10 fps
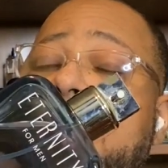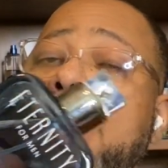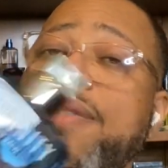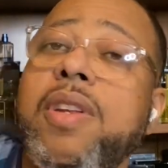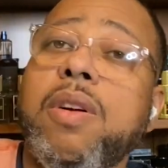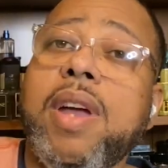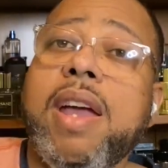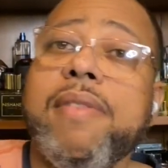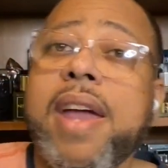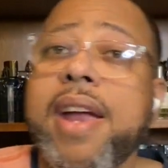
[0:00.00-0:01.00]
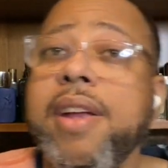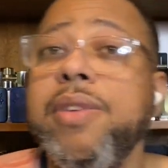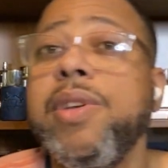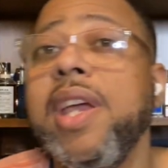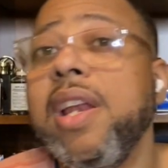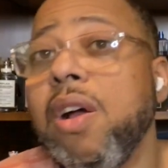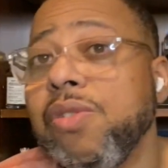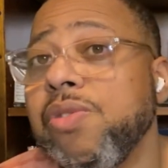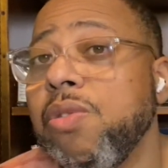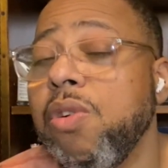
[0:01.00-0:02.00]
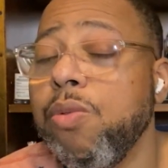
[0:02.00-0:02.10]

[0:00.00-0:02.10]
If you don't have air, you can also go